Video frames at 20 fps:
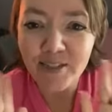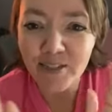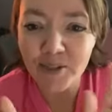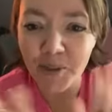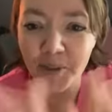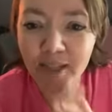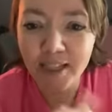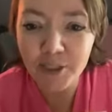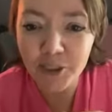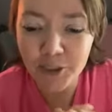
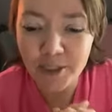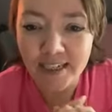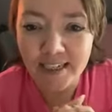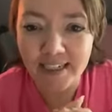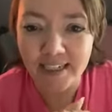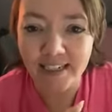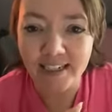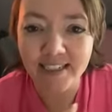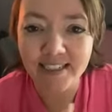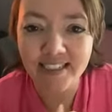So glad you're
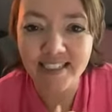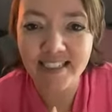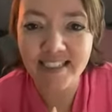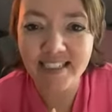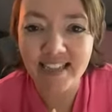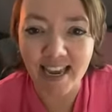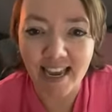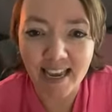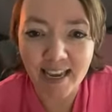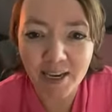here.
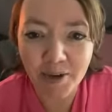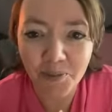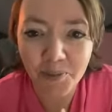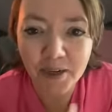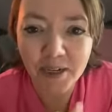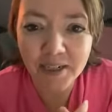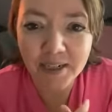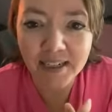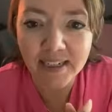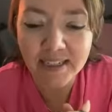Today
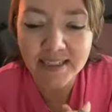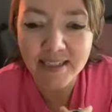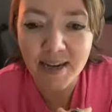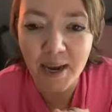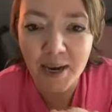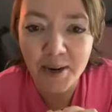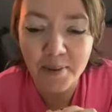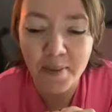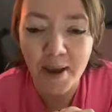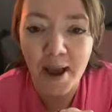we are going to
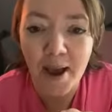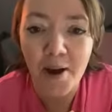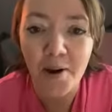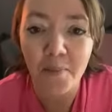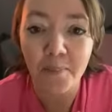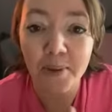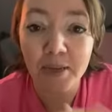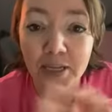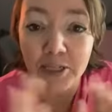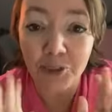talk
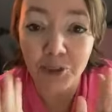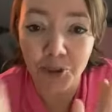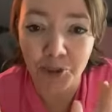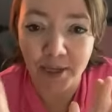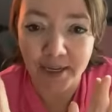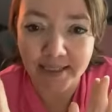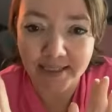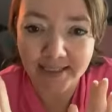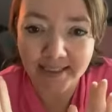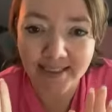about
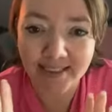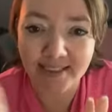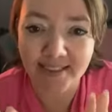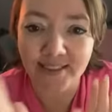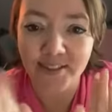Pinterest.